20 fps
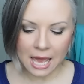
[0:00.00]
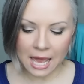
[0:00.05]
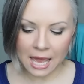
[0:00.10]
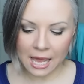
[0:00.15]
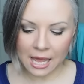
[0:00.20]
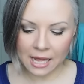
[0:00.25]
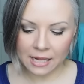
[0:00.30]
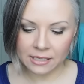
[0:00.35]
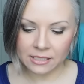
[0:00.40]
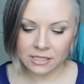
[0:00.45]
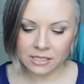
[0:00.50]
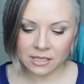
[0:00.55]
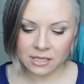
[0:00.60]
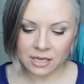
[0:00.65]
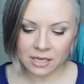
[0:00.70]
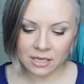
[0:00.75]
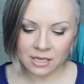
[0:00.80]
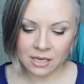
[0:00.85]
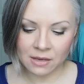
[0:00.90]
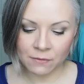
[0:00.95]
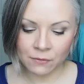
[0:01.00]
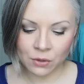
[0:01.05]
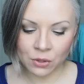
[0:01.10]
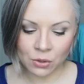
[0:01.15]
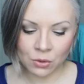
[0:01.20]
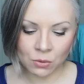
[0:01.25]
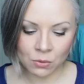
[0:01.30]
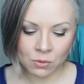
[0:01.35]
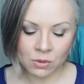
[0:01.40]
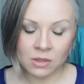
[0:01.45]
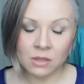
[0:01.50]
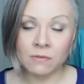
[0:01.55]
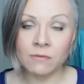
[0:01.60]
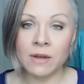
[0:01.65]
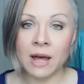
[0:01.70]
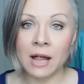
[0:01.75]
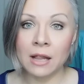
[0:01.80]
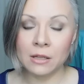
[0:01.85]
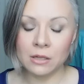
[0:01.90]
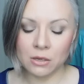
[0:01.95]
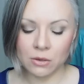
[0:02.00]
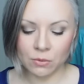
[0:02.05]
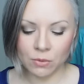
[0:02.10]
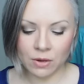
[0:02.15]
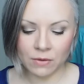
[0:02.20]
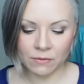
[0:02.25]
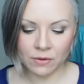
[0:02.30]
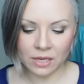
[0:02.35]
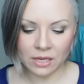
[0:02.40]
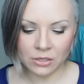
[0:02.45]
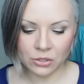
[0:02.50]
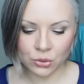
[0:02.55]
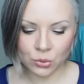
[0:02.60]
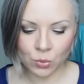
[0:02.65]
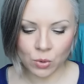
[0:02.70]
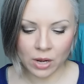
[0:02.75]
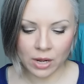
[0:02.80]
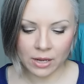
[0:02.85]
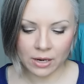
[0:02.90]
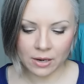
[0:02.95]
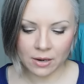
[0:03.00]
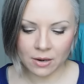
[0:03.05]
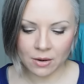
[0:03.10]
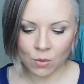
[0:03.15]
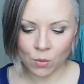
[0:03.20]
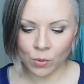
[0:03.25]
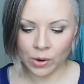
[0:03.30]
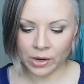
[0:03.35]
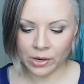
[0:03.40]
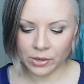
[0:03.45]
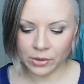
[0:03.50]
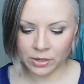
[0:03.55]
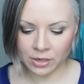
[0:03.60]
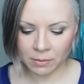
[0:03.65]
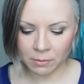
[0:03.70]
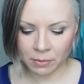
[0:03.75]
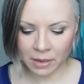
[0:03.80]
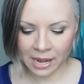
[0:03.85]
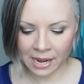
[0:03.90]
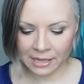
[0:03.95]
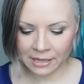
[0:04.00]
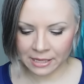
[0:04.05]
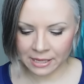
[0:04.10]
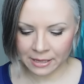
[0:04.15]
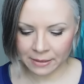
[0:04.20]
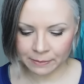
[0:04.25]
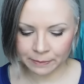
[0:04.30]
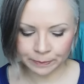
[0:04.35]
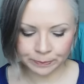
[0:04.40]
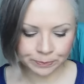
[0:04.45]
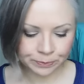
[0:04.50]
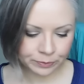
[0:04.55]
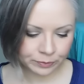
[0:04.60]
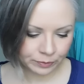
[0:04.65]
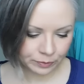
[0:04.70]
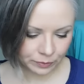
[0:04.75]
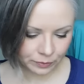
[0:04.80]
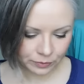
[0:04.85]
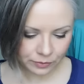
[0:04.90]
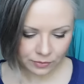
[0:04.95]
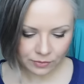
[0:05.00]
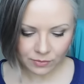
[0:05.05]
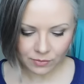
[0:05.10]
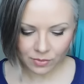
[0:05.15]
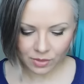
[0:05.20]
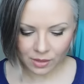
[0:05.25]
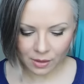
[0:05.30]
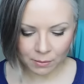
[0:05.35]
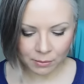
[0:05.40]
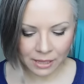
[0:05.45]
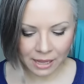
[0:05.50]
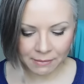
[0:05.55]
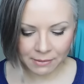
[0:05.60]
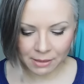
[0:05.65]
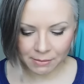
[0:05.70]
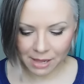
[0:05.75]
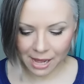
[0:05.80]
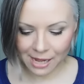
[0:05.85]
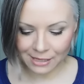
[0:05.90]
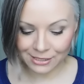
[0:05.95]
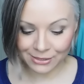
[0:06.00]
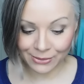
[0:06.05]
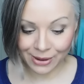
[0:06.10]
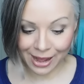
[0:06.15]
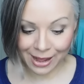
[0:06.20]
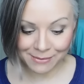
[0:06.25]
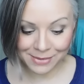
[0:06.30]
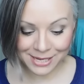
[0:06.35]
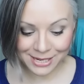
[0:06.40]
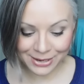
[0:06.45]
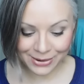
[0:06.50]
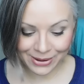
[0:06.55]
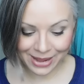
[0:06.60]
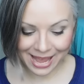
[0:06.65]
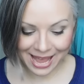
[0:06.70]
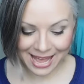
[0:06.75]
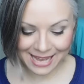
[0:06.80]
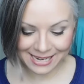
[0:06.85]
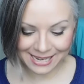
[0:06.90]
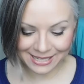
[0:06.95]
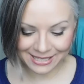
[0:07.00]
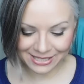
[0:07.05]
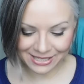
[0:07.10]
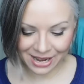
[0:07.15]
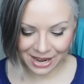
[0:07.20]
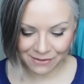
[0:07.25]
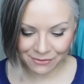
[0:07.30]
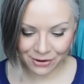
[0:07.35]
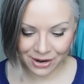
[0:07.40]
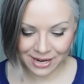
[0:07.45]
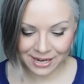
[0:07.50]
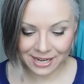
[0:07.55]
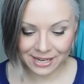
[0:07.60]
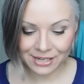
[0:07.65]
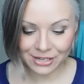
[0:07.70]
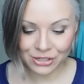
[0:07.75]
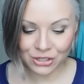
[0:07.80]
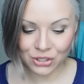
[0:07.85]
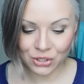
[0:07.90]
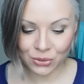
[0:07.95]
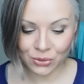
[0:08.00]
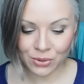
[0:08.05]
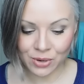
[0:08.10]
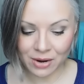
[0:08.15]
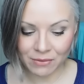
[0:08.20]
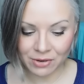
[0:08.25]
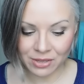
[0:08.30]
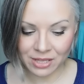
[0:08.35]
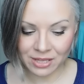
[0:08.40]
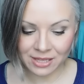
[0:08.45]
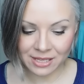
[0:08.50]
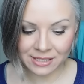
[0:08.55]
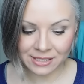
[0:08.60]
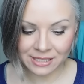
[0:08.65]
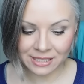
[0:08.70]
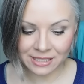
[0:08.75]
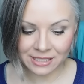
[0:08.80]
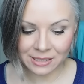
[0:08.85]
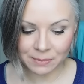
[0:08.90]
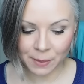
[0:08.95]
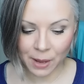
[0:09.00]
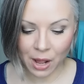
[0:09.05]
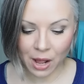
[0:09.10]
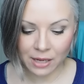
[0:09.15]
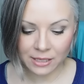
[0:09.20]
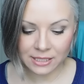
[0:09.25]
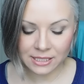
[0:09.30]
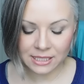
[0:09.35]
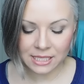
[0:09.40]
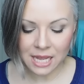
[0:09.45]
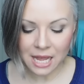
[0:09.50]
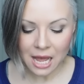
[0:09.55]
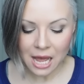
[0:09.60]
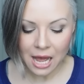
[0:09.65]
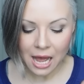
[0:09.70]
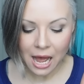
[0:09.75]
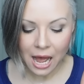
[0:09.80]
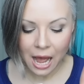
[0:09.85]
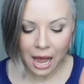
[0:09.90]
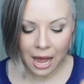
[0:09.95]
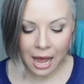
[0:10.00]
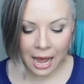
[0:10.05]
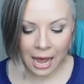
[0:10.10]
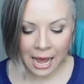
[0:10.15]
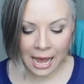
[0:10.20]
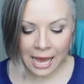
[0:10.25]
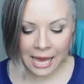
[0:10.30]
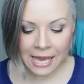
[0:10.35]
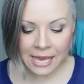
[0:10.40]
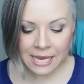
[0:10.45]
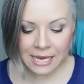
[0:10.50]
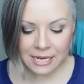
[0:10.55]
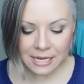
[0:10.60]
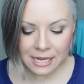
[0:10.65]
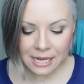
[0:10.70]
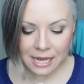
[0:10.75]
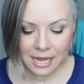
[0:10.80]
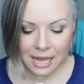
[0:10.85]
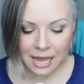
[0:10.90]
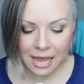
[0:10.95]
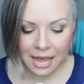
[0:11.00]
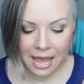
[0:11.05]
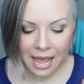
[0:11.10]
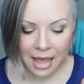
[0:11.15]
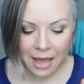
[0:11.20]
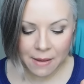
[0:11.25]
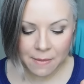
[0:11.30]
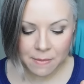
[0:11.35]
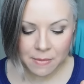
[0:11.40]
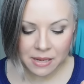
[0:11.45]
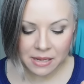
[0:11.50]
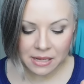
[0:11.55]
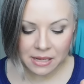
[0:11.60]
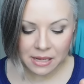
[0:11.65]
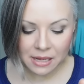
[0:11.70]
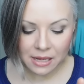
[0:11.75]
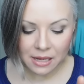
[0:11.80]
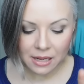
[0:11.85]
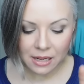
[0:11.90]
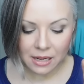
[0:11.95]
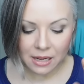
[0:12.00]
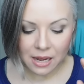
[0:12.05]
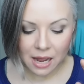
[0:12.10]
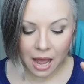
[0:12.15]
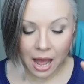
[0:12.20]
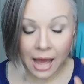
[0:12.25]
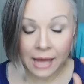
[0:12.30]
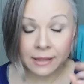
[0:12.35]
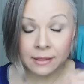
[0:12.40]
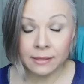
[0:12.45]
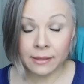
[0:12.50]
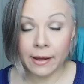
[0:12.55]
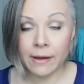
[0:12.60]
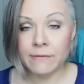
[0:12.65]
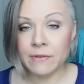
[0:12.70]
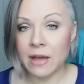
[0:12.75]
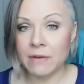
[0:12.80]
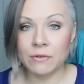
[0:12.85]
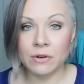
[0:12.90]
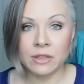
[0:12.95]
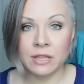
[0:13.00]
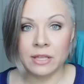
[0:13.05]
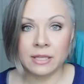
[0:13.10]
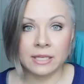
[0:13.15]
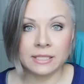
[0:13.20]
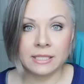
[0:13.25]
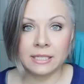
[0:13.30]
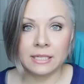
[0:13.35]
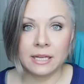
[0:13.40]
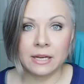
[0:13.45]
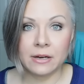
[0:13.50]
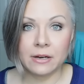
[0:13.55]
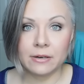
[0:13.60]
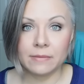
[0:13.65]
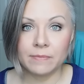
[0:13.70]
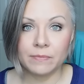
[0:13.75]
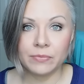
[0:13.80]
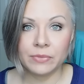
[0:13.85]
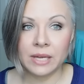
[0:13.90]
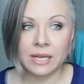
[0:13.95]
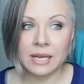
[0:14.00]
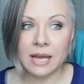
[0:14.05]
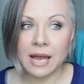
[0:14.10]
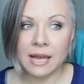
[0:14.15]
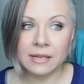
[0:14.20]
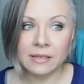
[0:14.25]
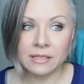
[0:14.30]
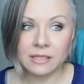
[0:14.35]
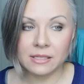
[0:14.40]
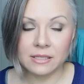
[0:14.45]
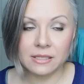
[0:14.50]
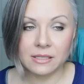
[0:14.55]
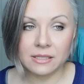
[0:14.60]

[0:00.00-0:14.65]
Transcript: and they give you the value of each one, where you can buy them, blah, blah, blah. So I'm gonna go ahead and dive right in and show you everything that is in this box. I am, I love everything that's in here. Like I,